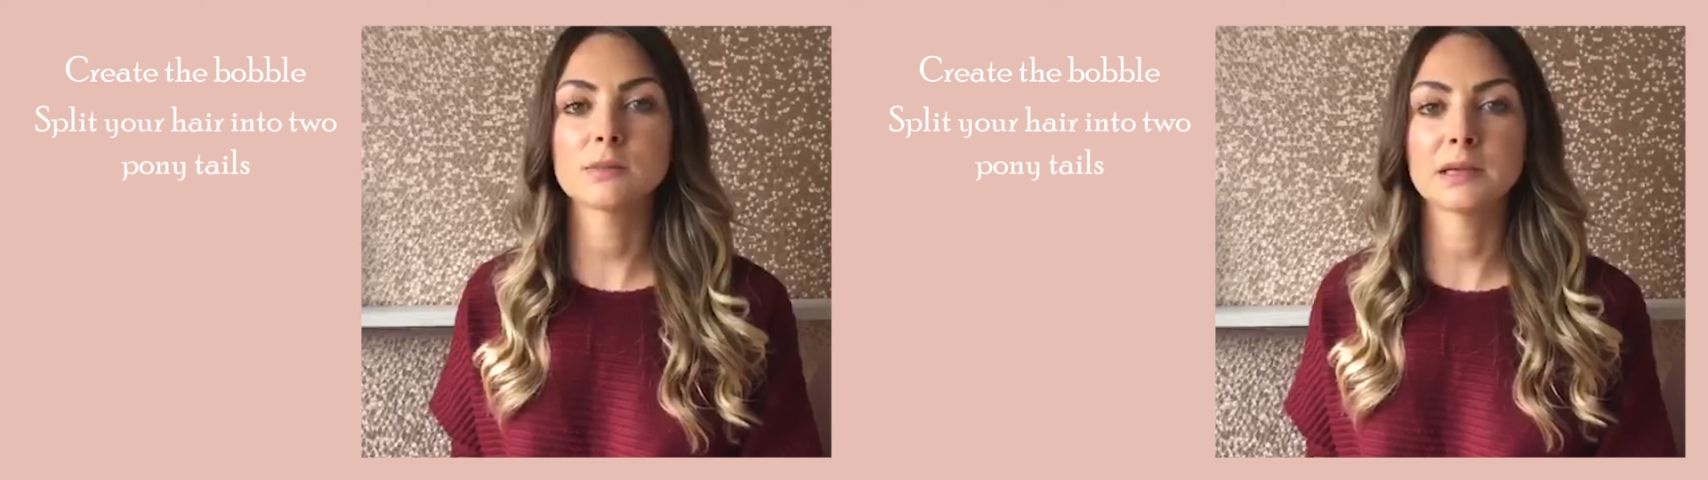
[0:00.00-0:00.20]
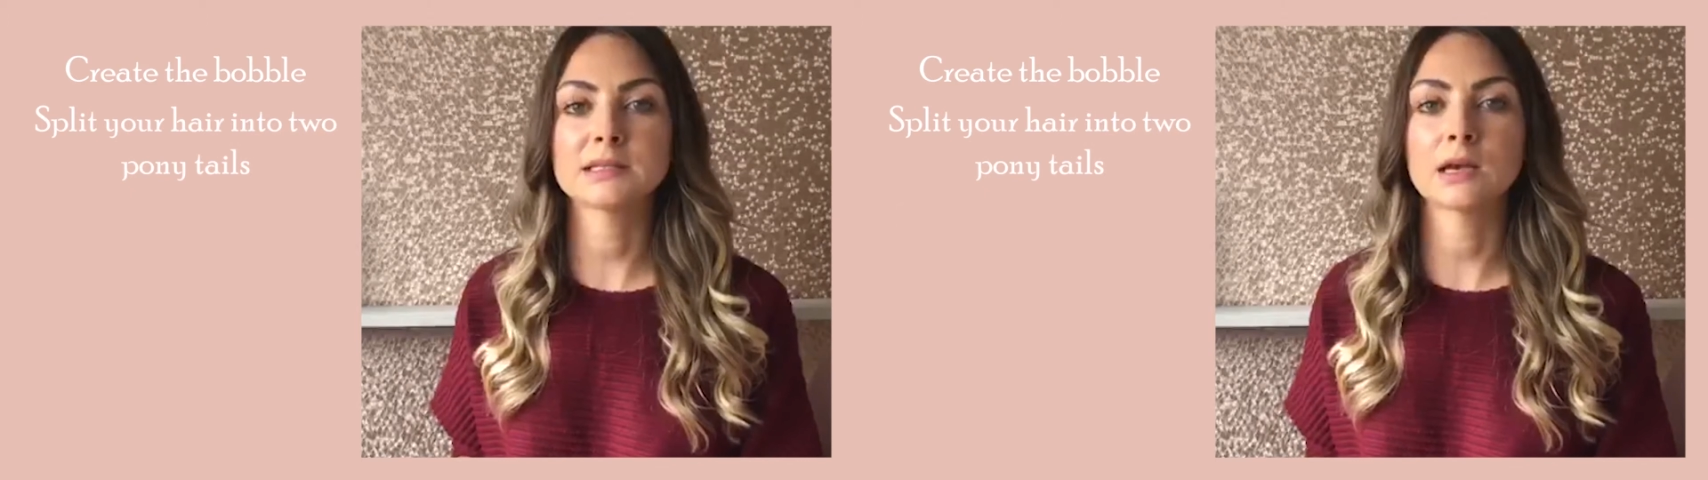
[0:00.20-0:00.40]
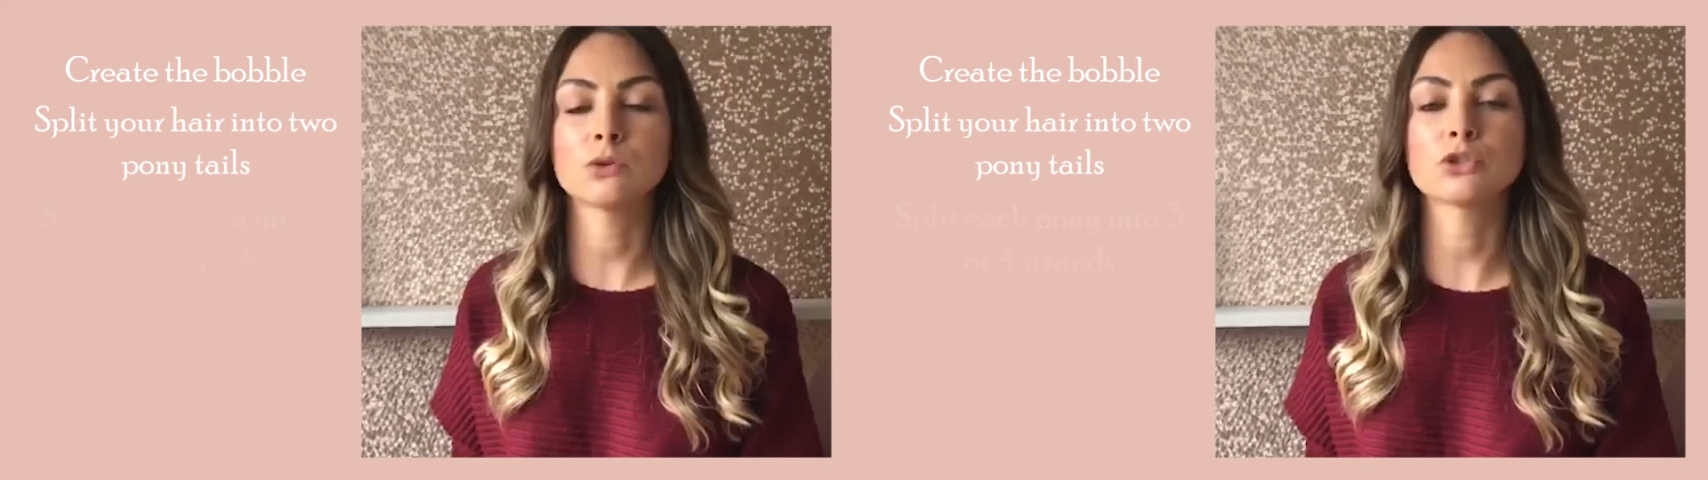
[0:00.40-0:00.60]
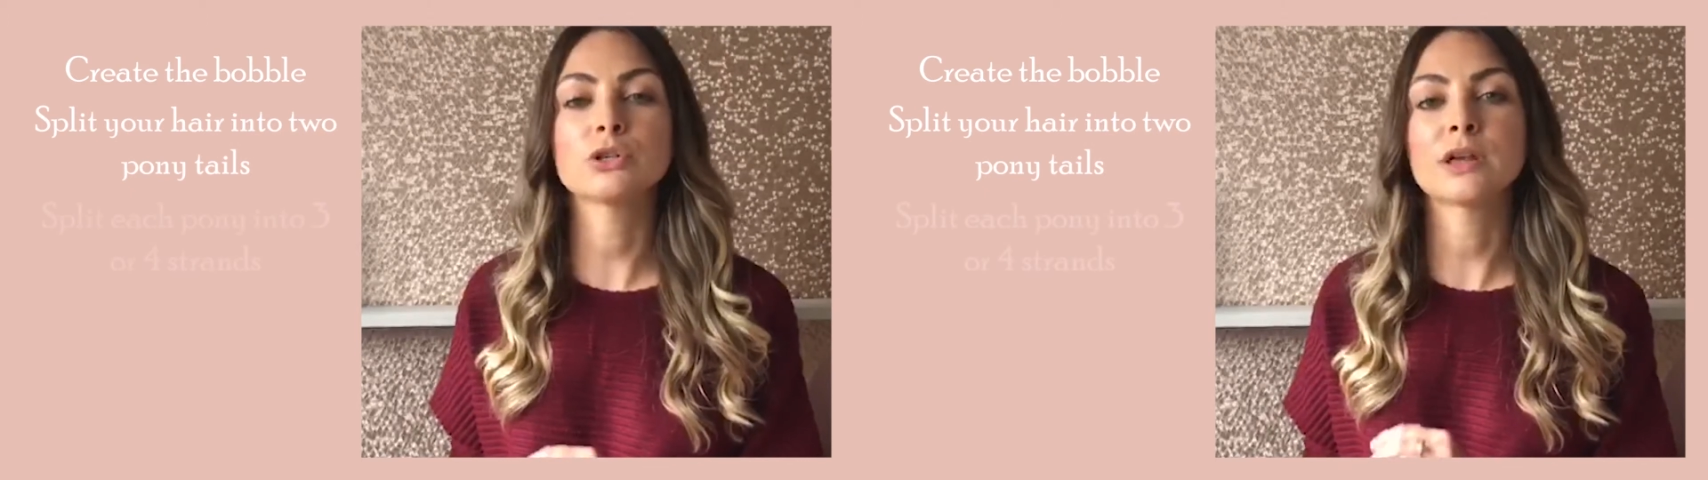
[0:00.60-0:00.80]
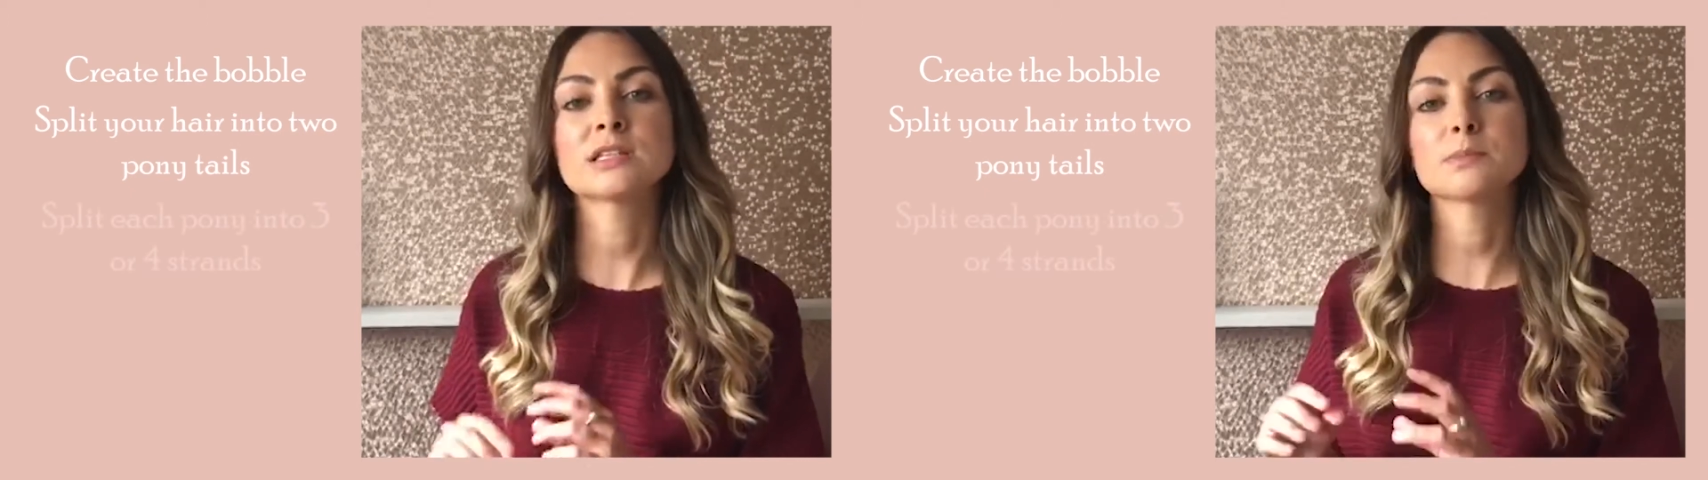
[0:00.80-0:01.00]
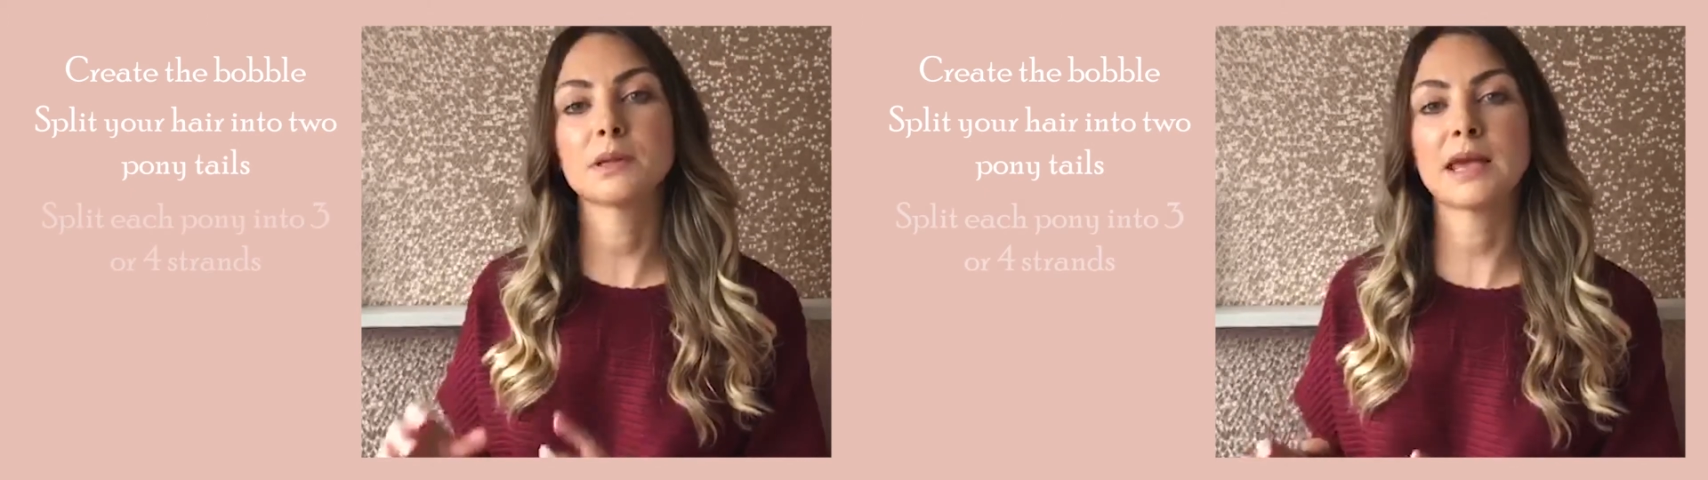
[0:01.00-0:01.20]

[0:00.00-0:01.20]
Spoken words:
pigtails, you then split